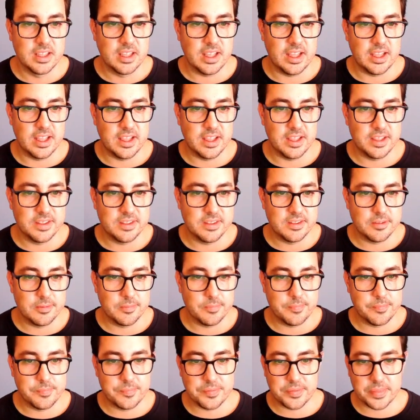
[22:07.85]
And
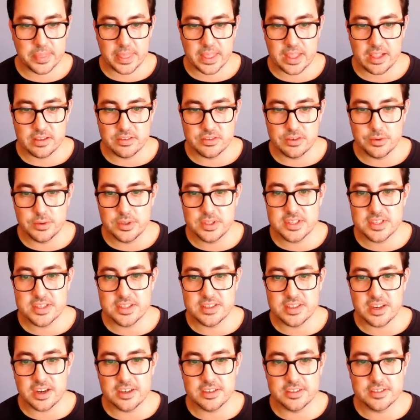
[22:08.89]
so it
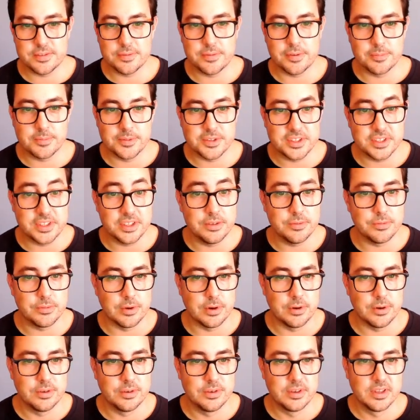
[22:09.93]
starts from 0.
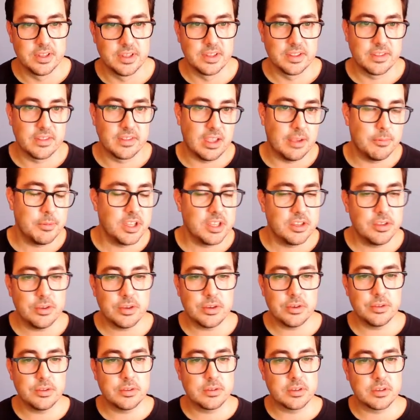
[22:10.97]
I mean, you
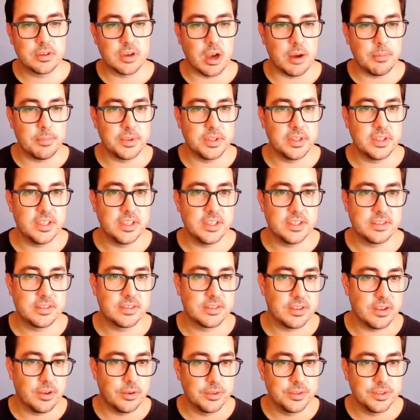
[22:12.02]
could copy
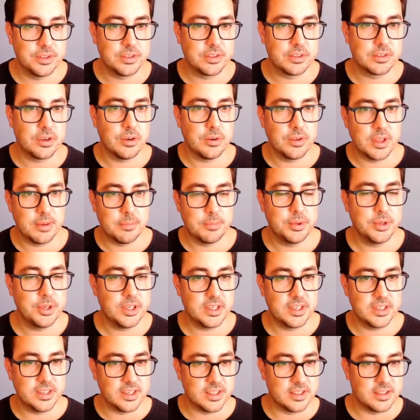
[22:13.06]
all this code and put
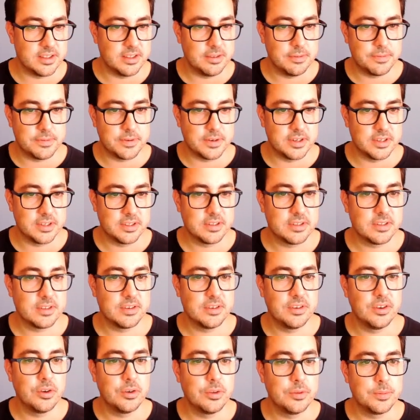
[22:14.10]
it in a different
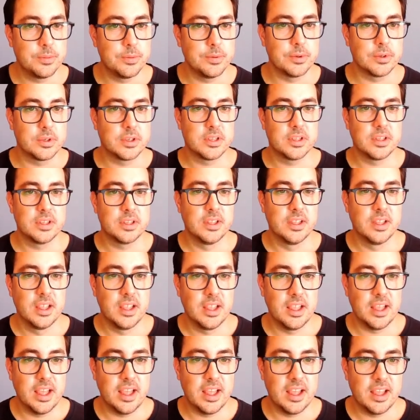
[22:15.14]
notebook
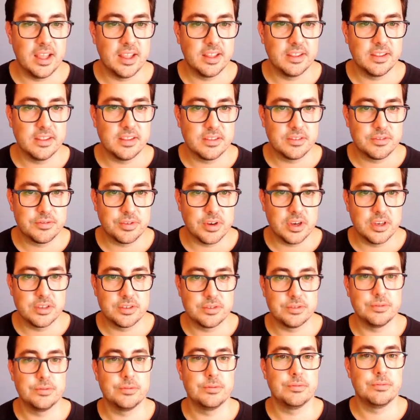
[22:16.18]
and try
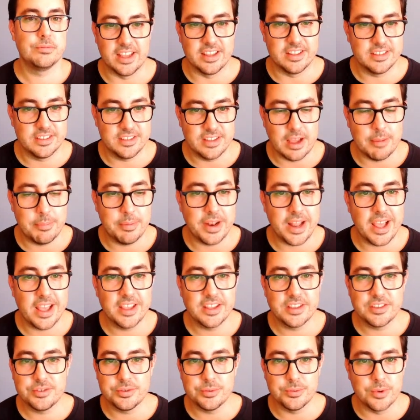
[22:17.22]
to apply
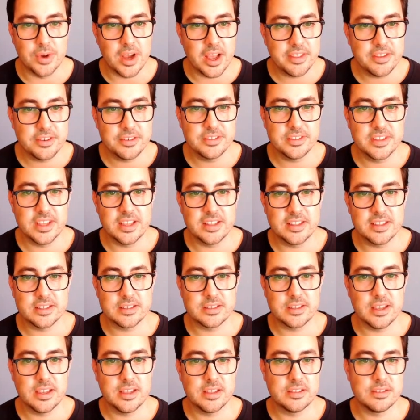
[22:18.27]
it to other data
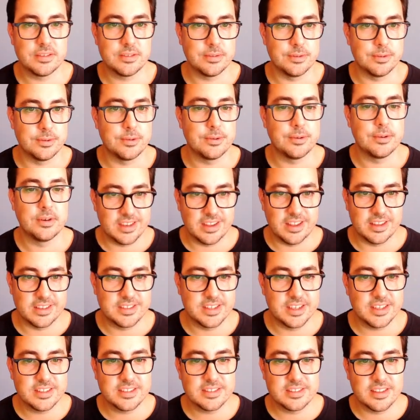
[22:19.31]
sets, or
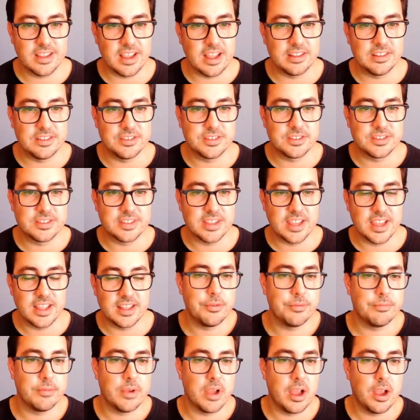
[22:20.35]
just
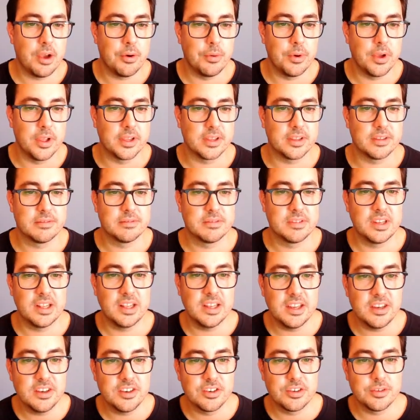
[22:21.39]
understand how a
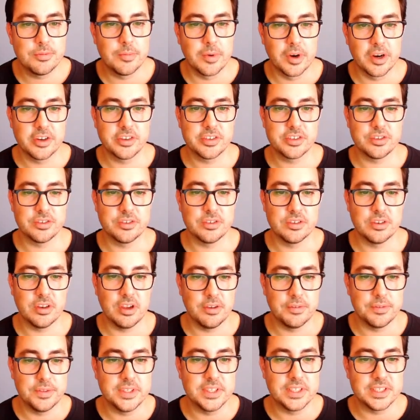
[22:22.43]
cleaner version
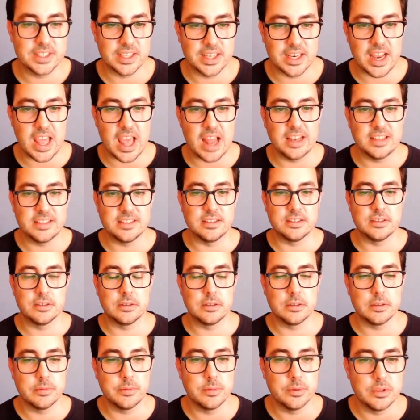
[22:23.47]
of this
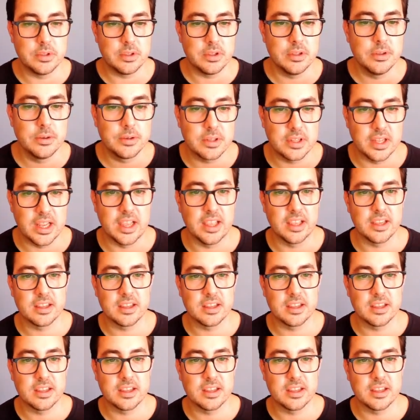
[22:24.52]
analysis would look like.